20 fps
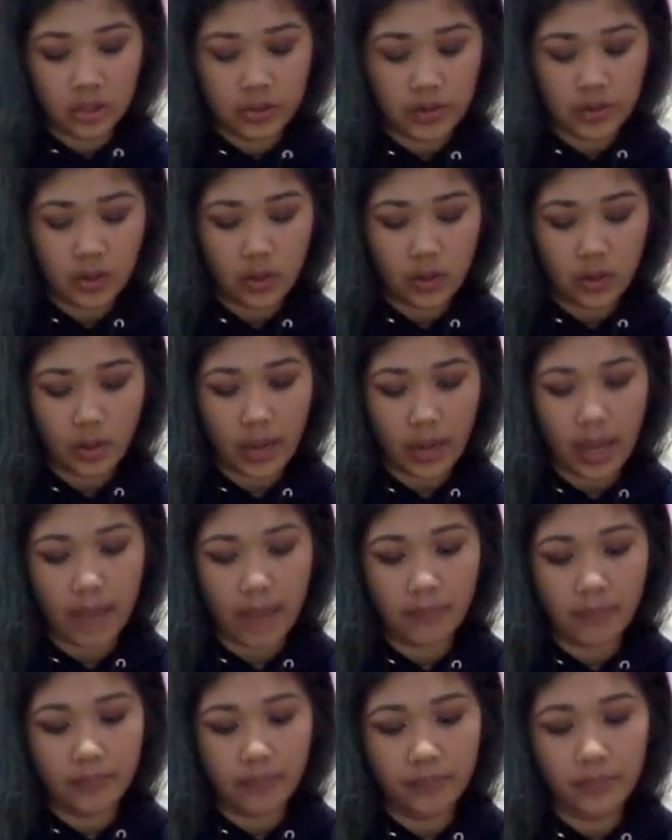
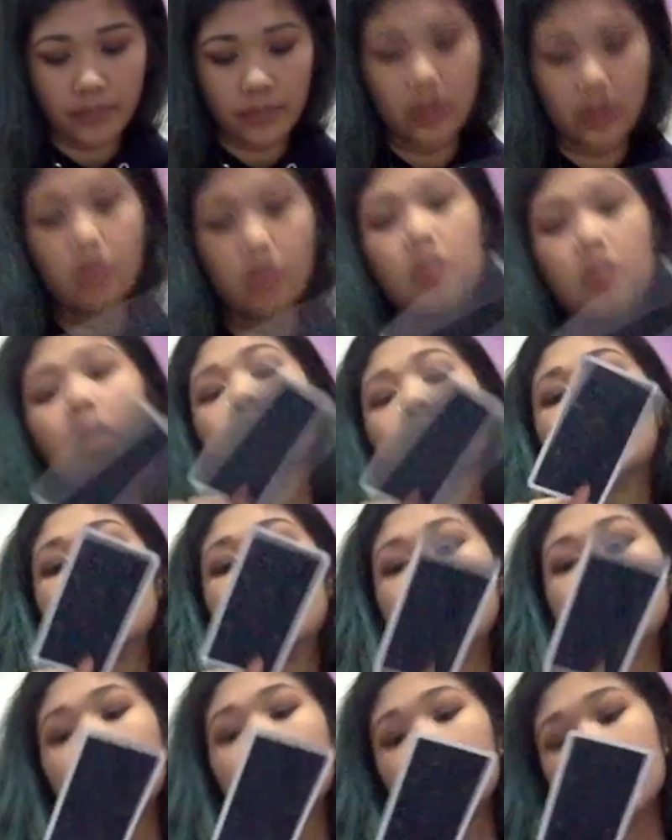okay.
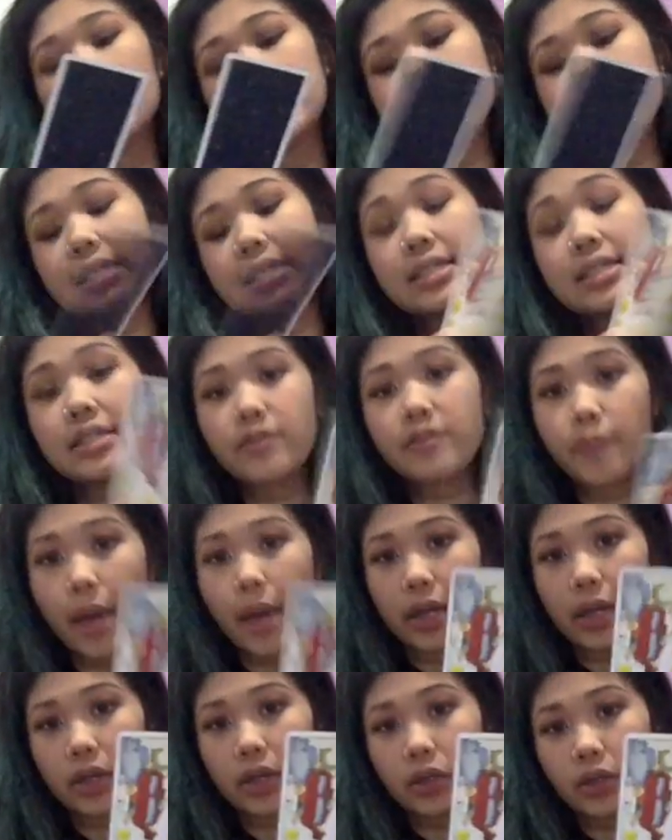6 of
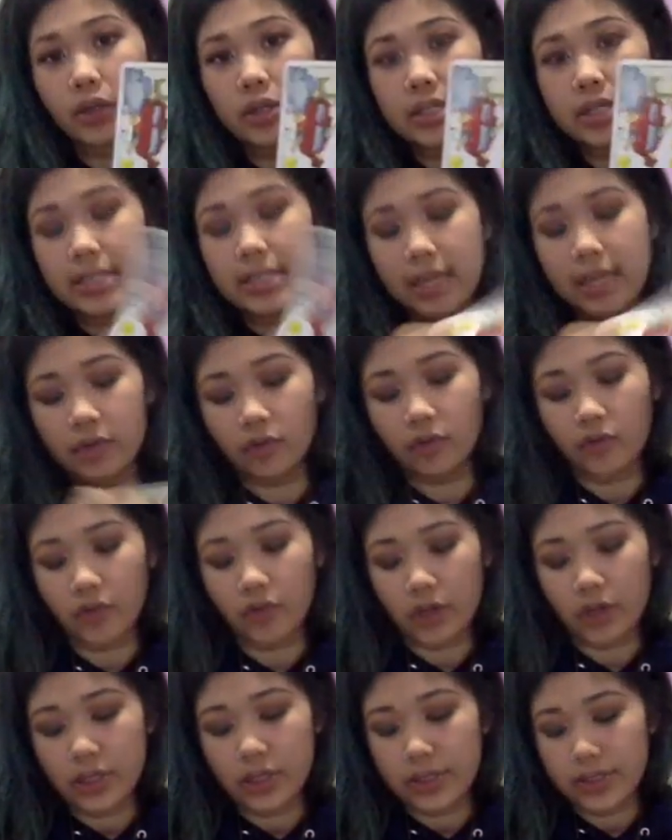Pentacles in
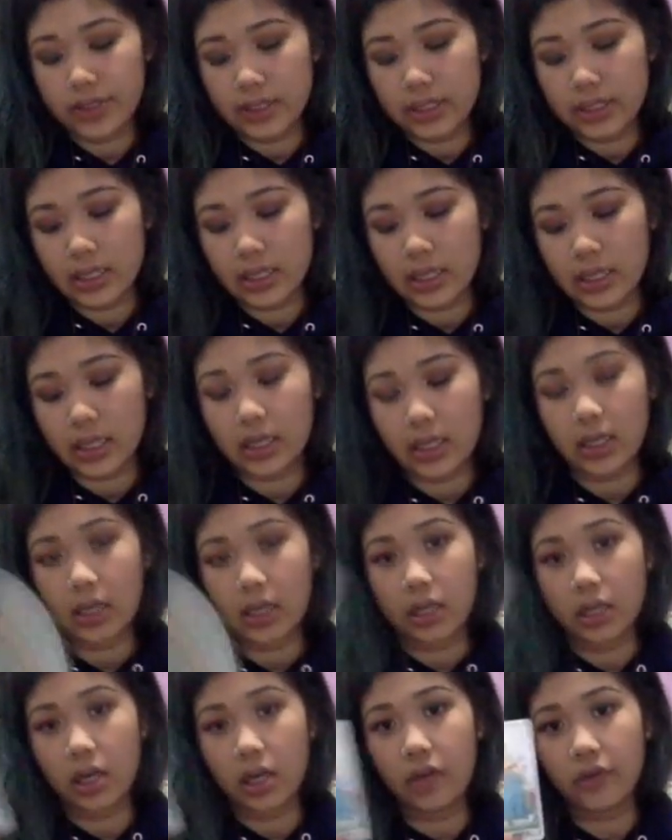reversed, the
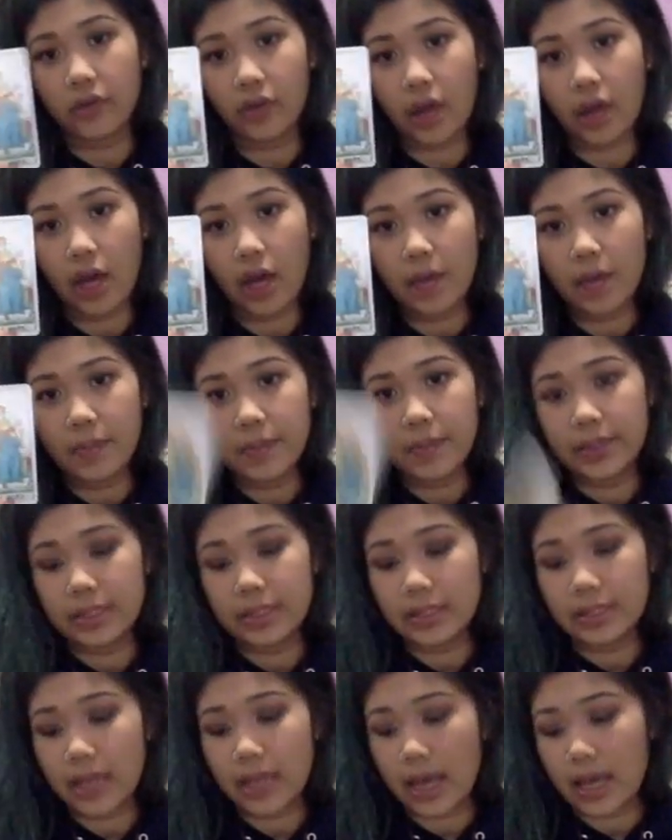King of
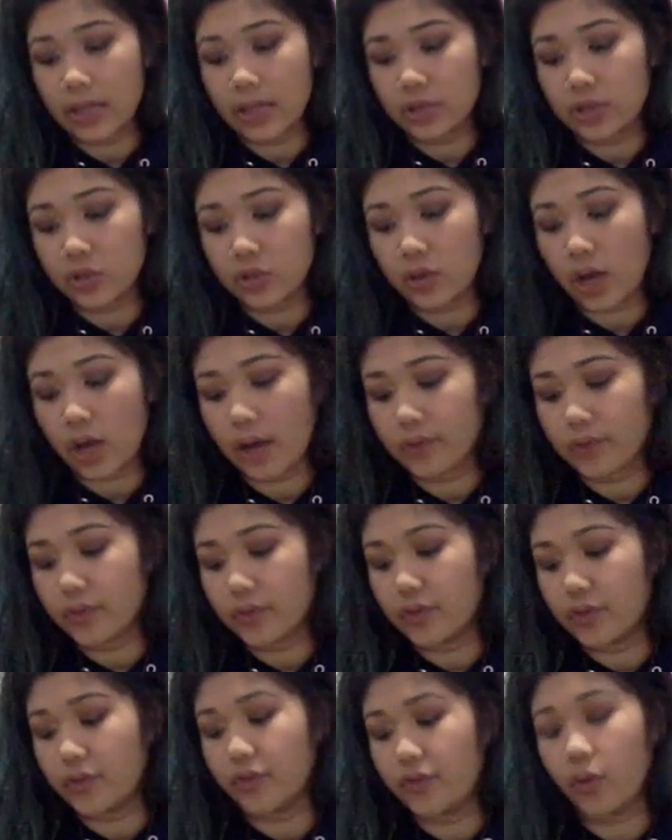Cups, and you got
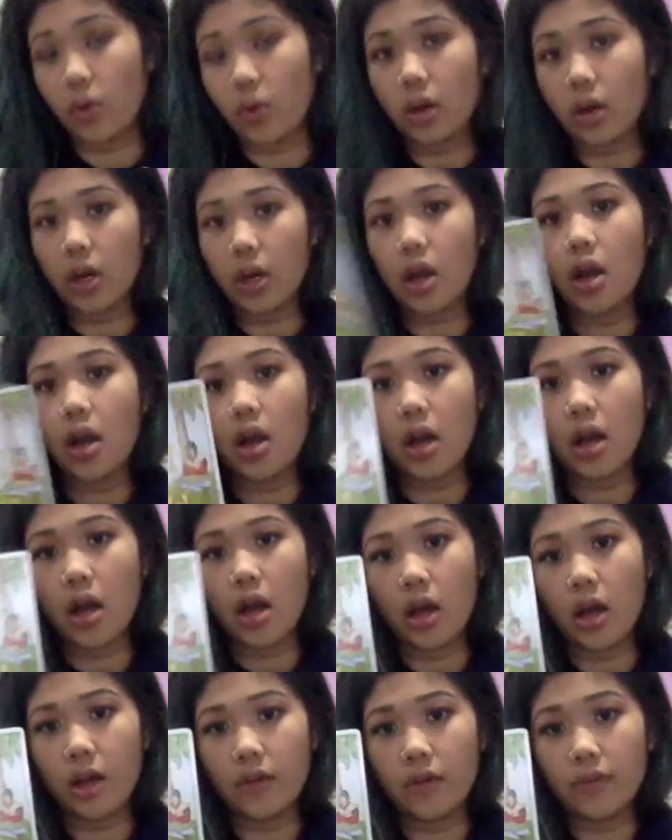the 4
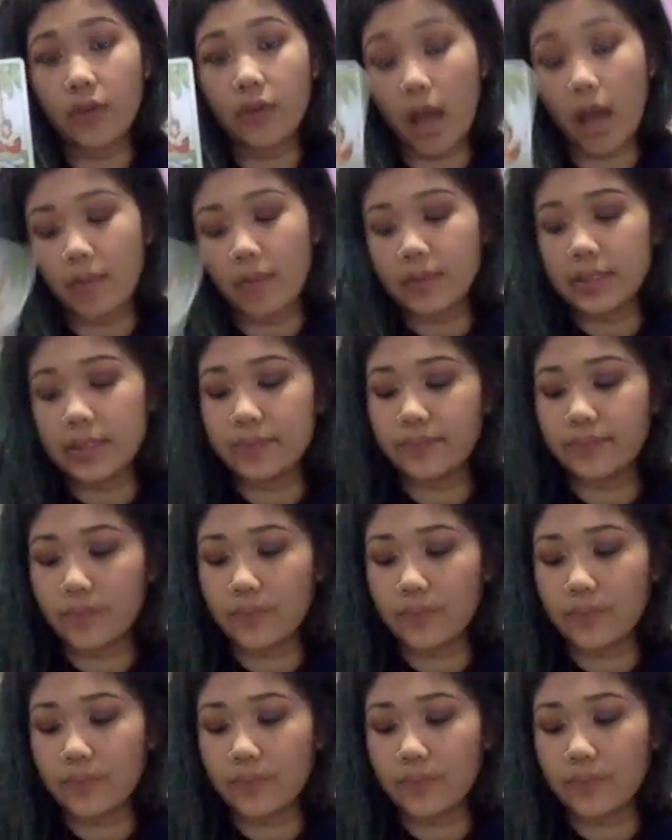of Cups.